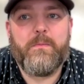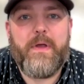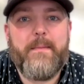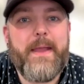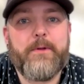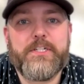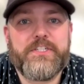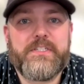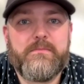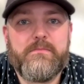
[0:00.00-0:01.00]
I'm able to
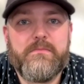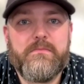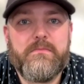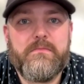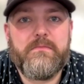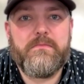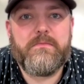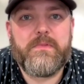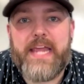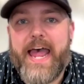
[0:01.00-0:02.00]
just
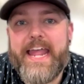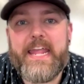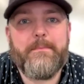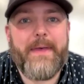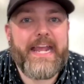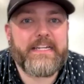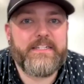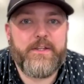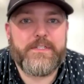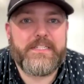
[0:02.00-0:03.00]
tie it back
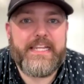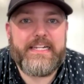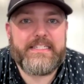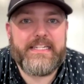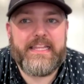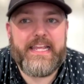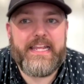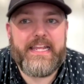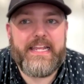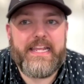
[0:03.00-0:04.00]
to those things that
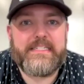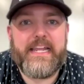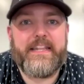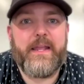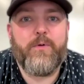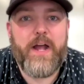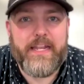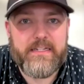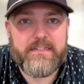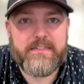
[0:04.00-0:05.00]
they said they
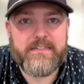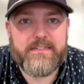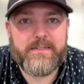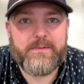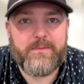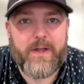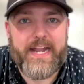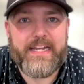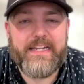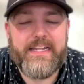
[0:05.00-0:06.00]
want,
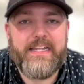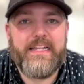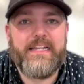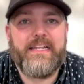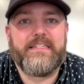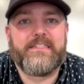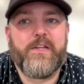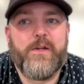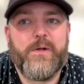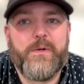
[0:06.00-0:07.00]
right? And
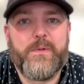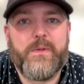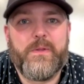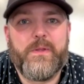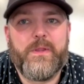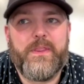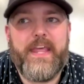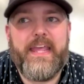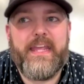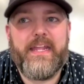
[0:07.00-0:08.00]
so
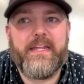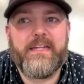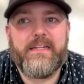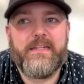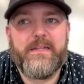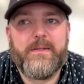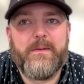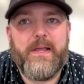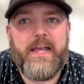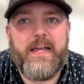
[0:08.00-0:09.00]
they,
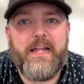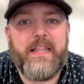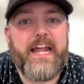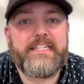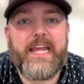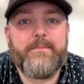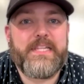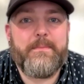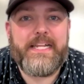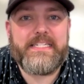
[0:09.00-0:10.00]
a lot of times
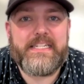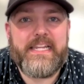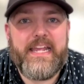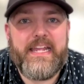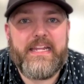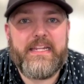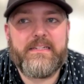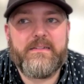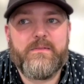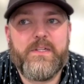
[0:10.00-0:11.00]
they might
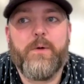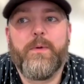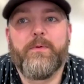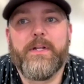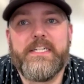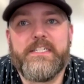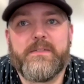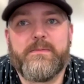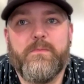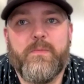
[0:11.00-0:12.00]
say, you know, we
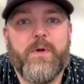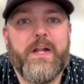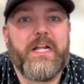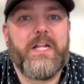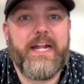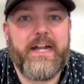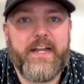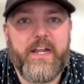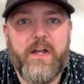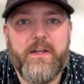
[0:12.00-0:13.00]
want
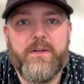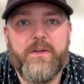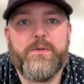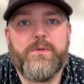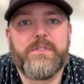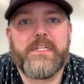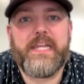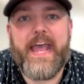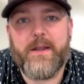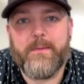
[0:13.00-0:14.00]
clarity on who's
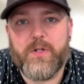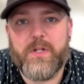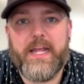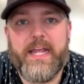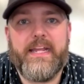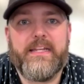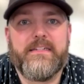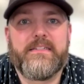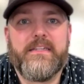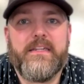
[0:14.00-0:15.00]
accountable and